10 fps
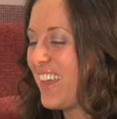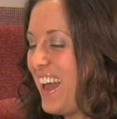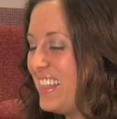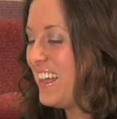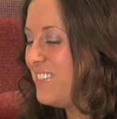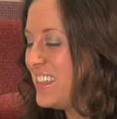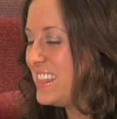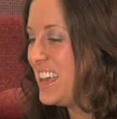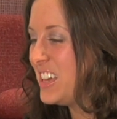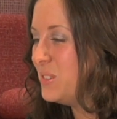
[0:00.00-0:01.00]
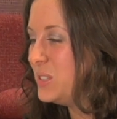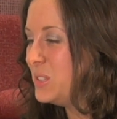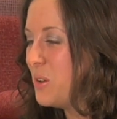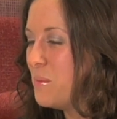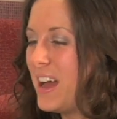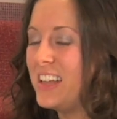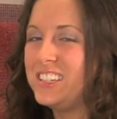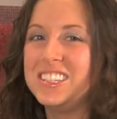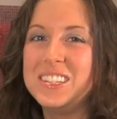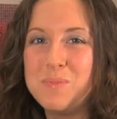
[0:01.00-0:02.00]
I love it. Thank you so much.
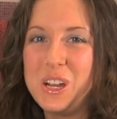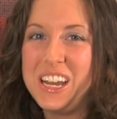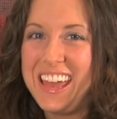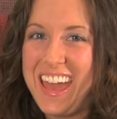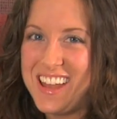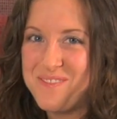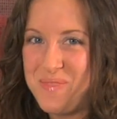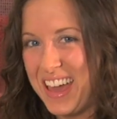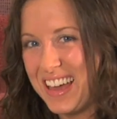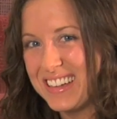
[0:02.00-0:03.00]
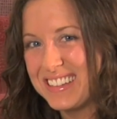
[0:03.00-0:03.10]
It's pretty and pink.